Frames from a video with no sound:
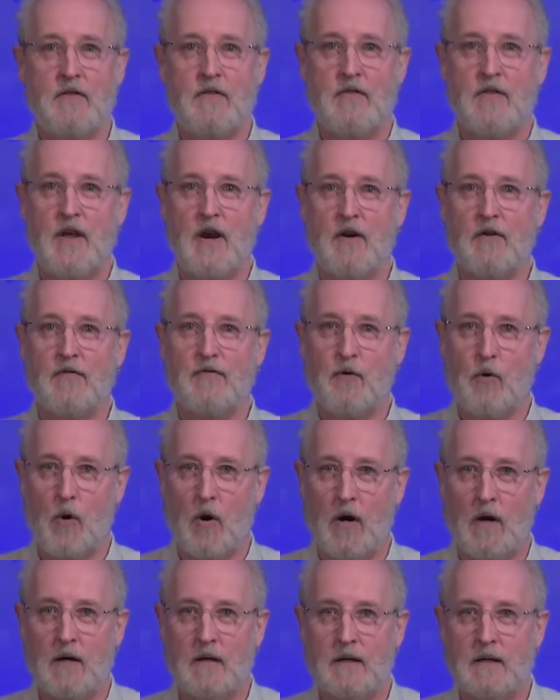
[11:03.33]

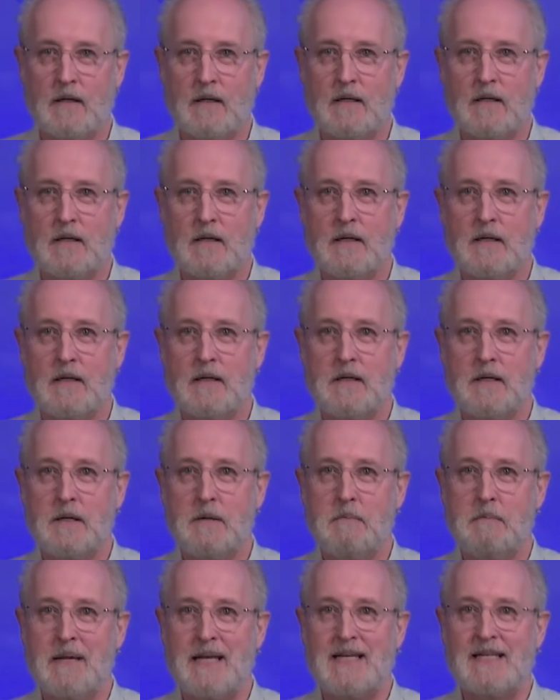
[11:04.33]
Therefore,
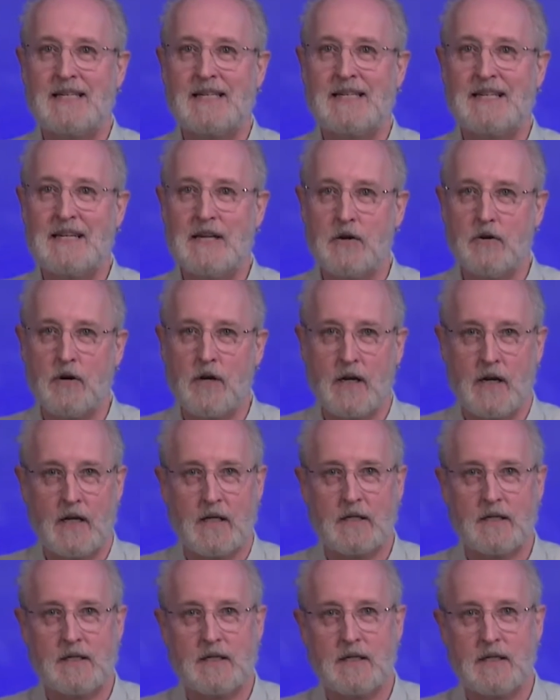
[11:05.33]
be
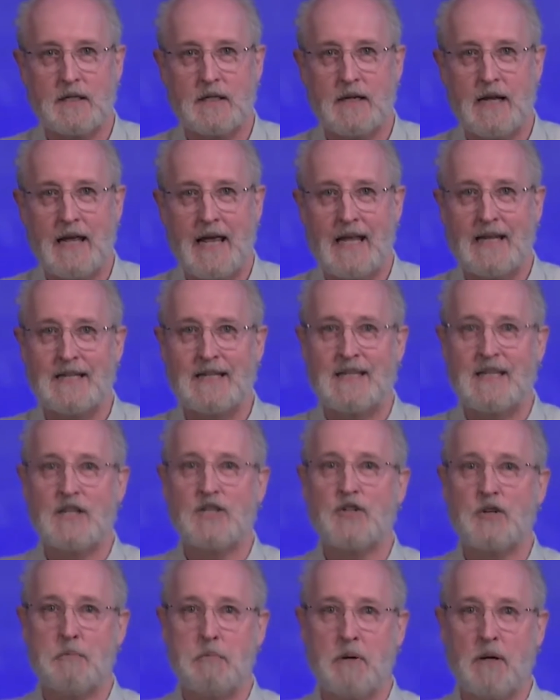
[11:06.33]
serious and
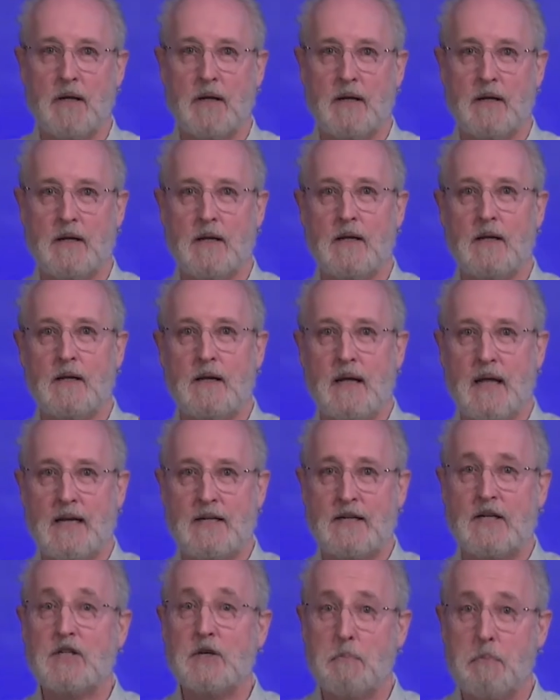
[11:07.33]
disciplined,
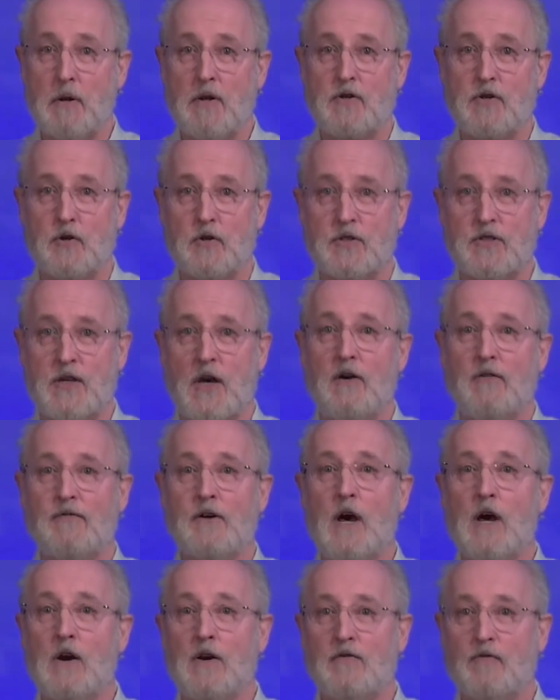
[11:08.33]
and discipline yourself
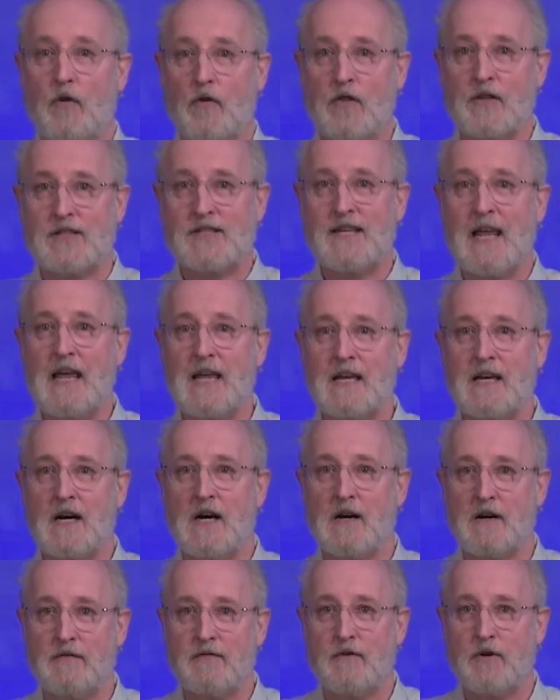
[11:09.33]
for the sake
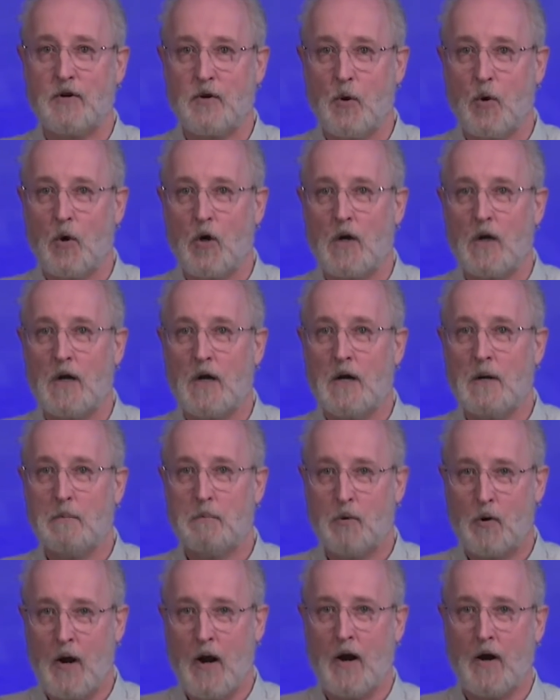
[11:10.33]
of your
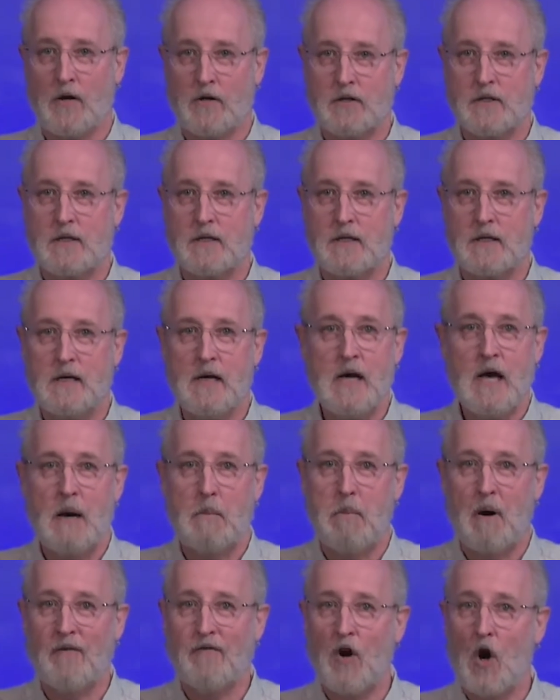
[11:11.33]
prayers.
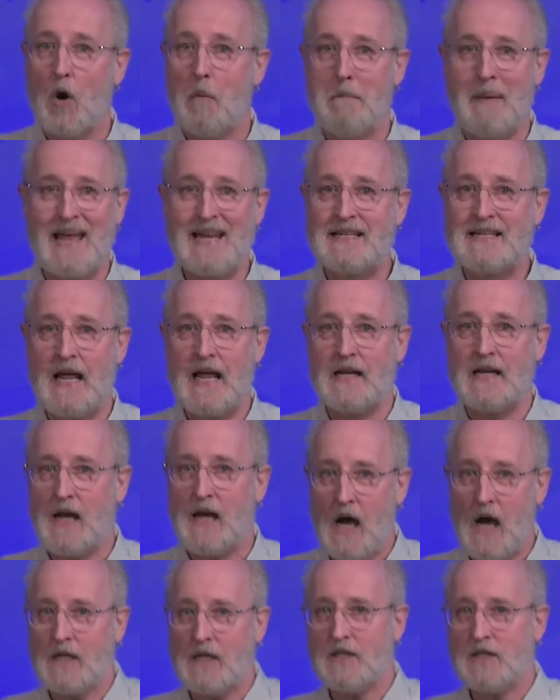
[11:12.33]
Above all, maintain
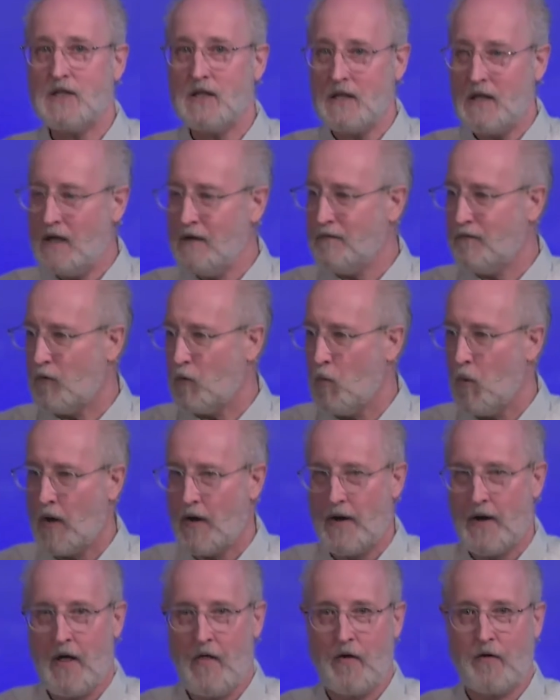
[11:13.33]
constant love for
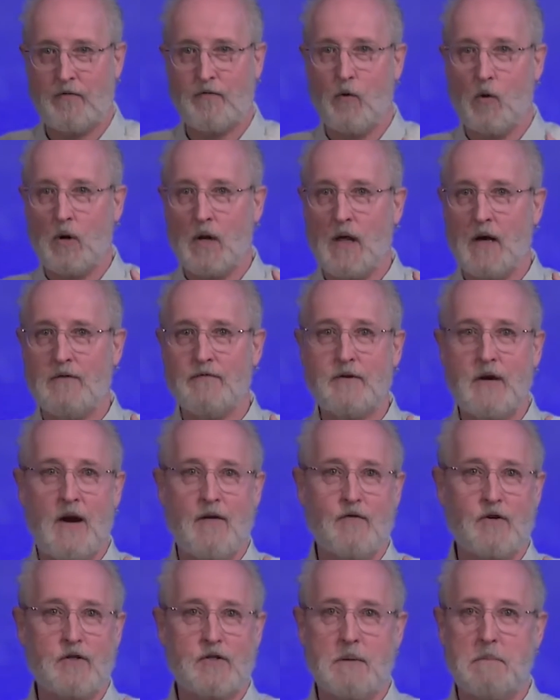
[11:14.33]
one another, for love
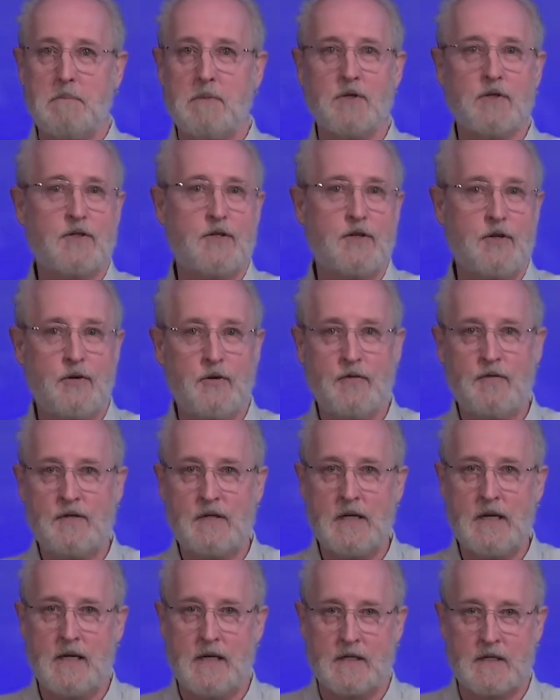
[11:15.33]
covers a multitude of
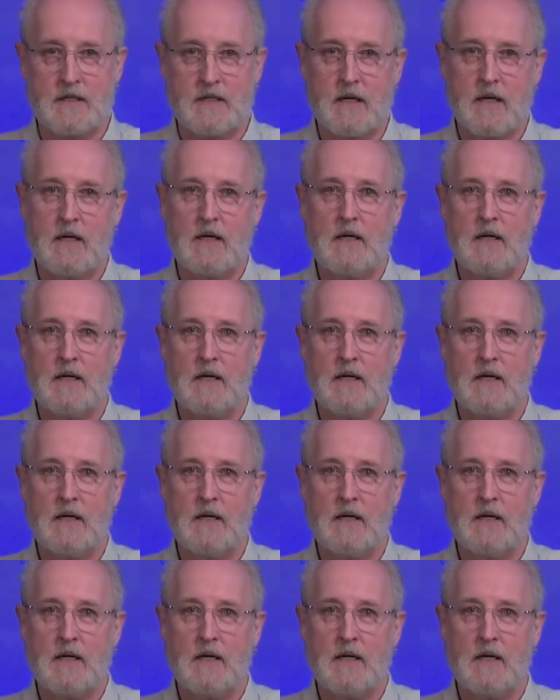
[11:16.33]
sins.